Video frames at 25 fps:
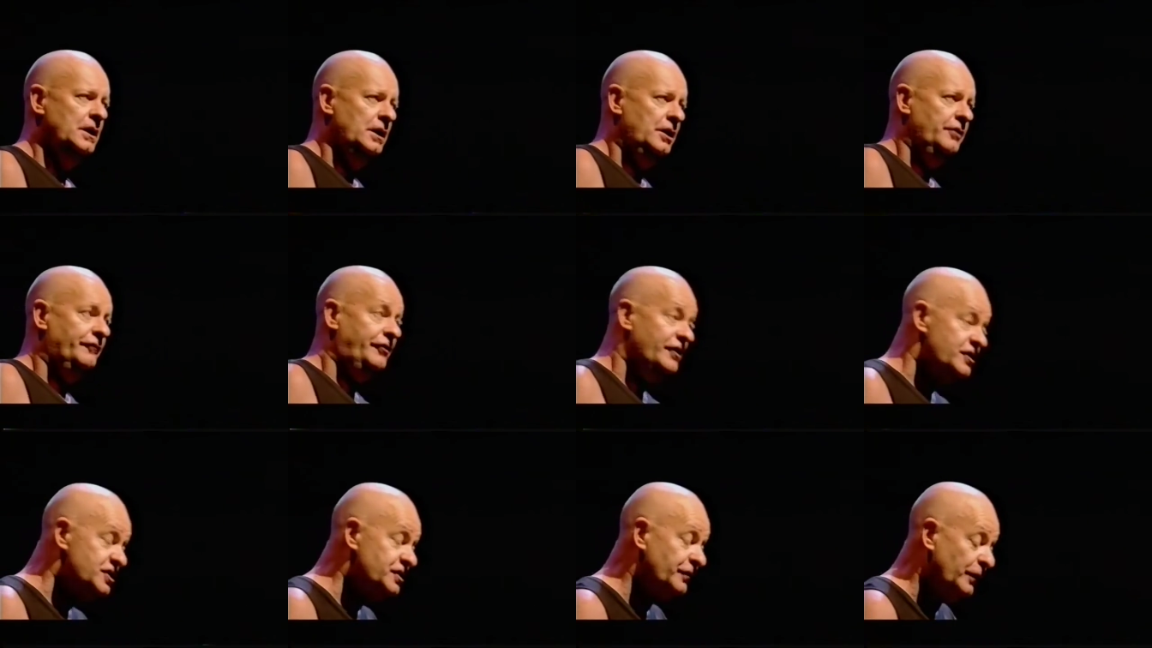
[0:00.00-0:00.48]

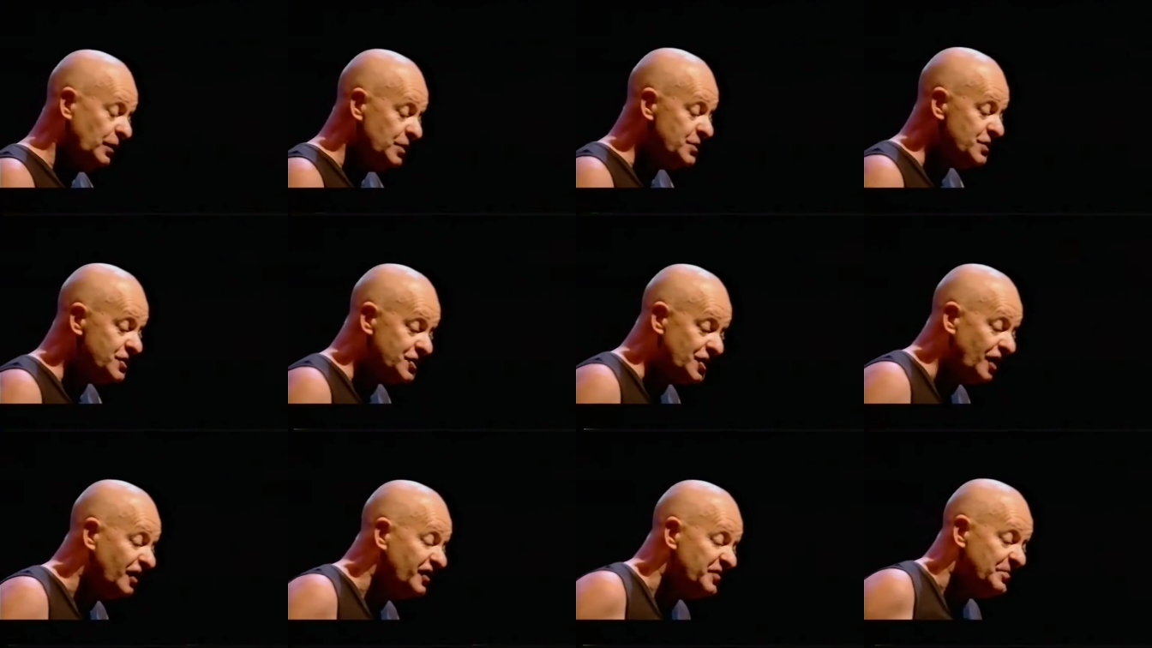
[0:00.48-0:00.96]
First of all, you
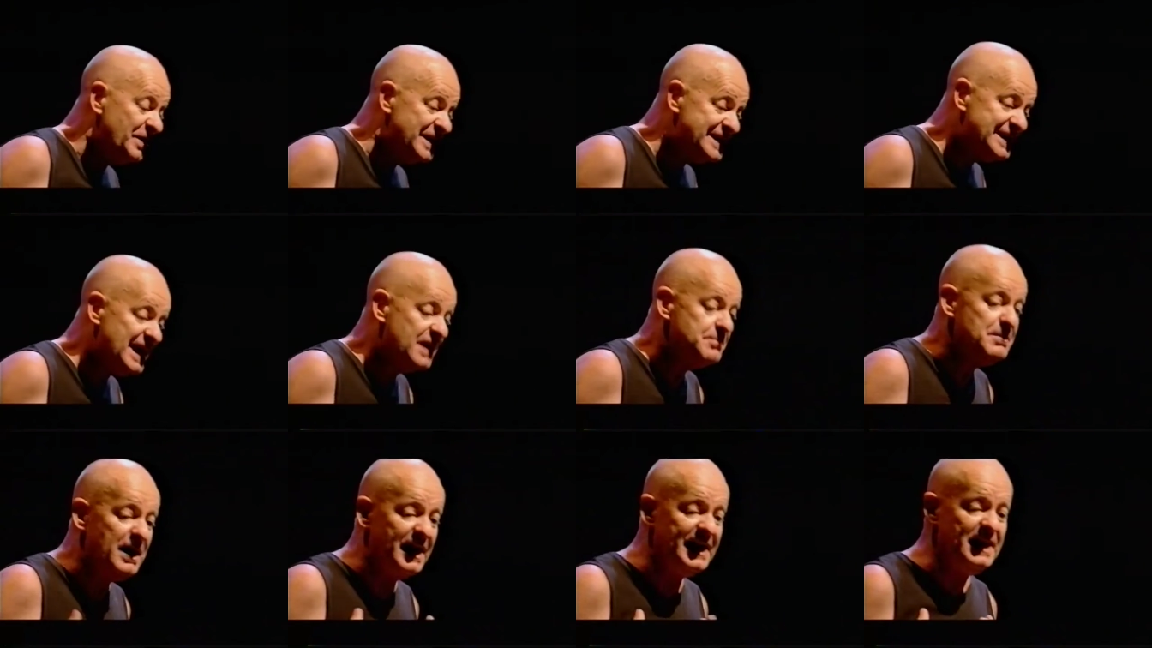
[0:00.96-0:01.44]
started by
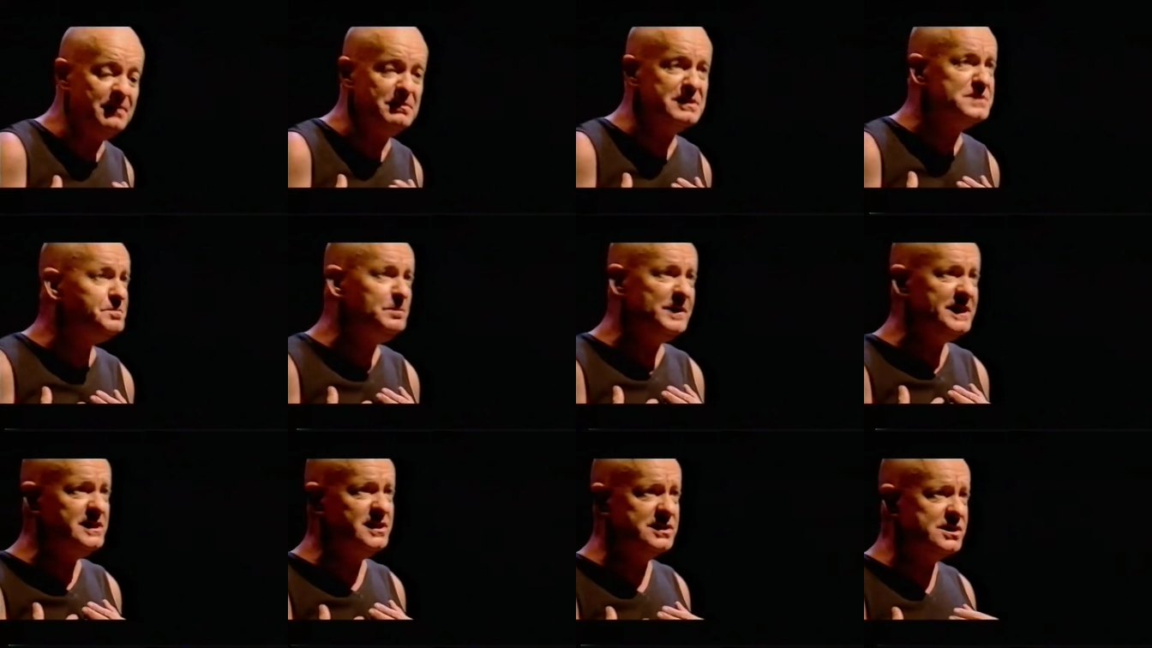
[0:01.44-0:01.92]
saying, my name is
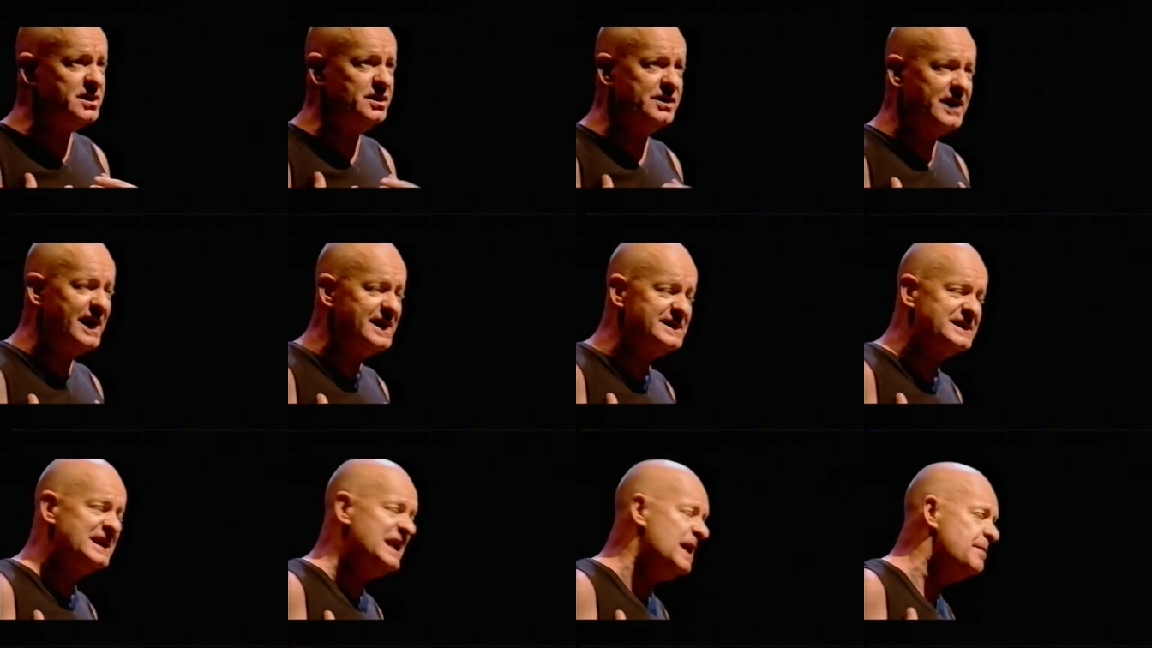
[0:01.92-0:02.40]
Pieter-Dirk
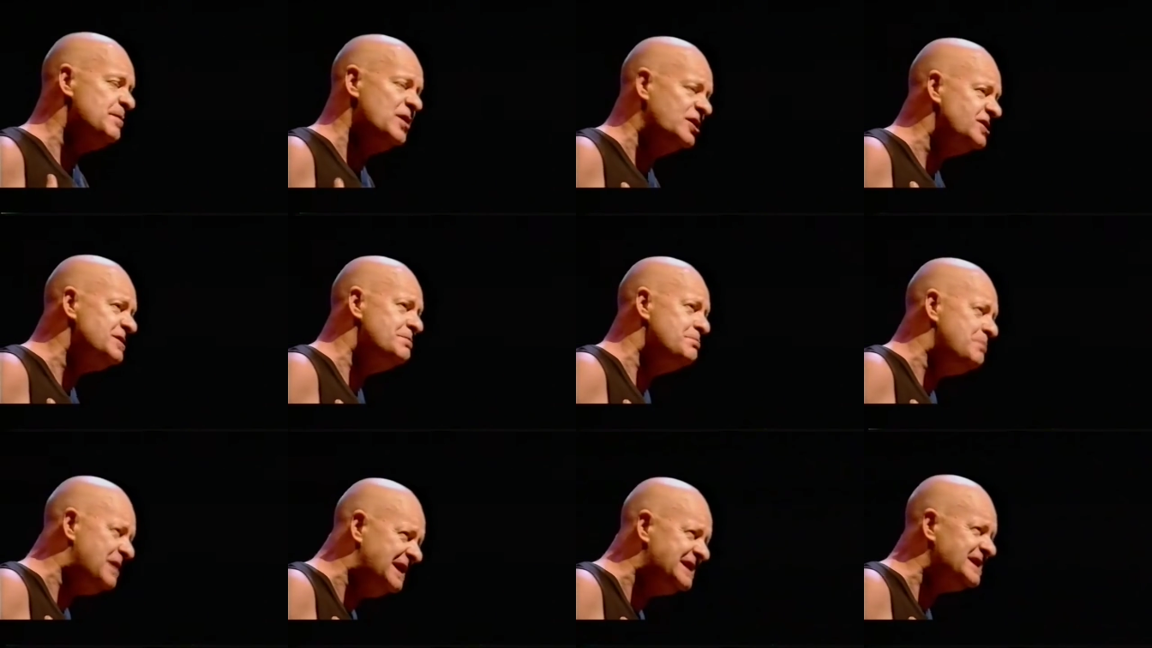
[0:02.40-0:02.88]
Uys and I'm not
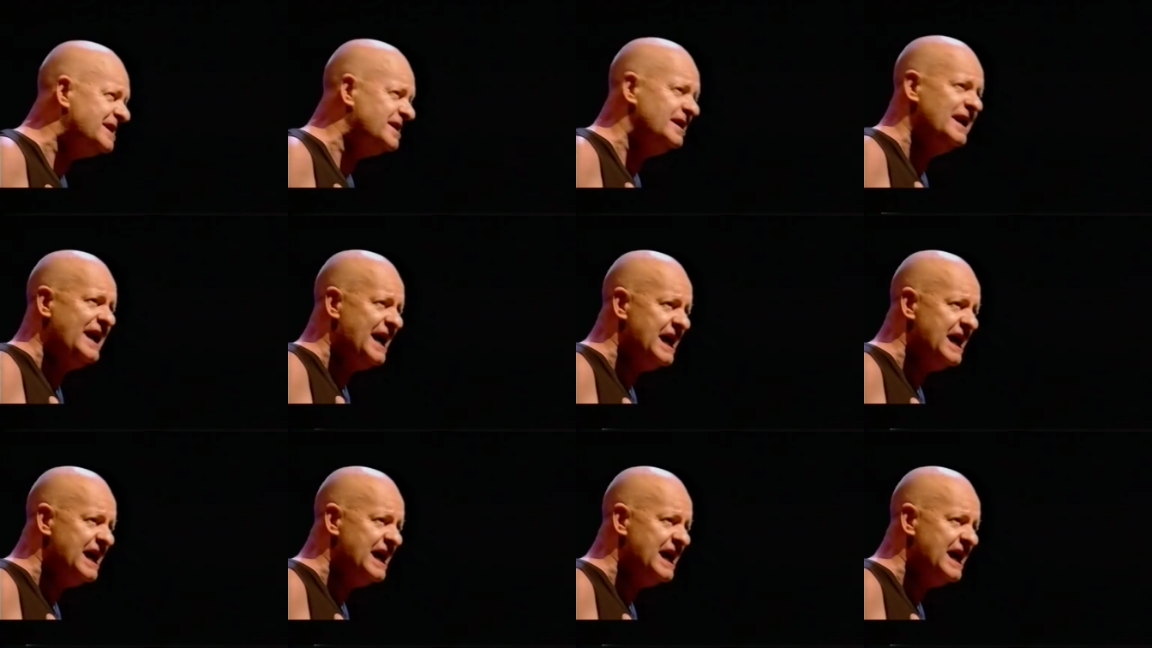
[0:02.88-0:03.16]
a medical